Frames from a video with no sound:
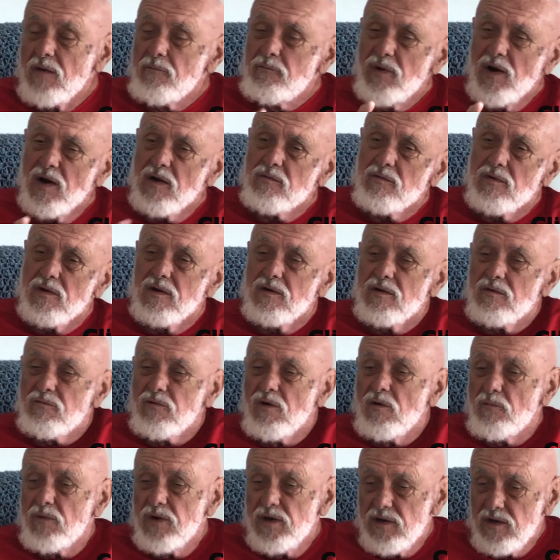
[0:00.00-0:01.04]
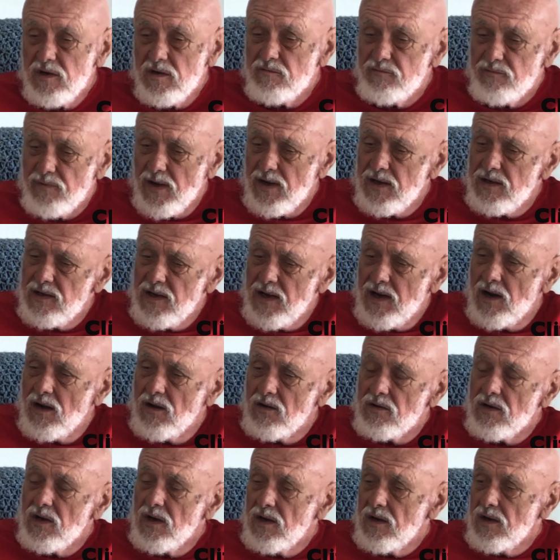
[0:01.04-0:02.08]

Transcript: But what we did find out